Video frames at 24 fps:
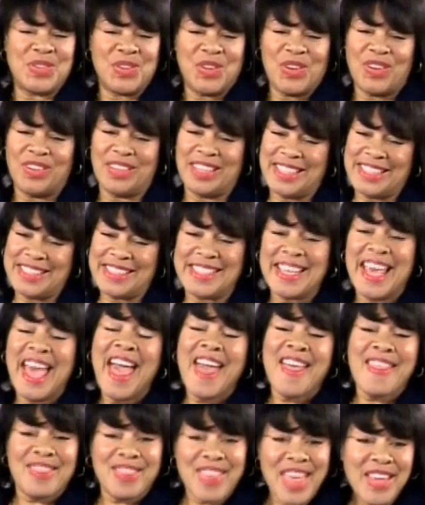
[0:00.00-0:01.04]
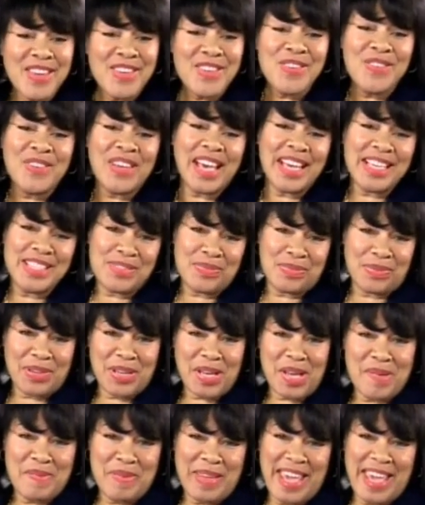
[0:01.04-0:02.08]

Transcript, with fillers: studio audience. Thank you guys for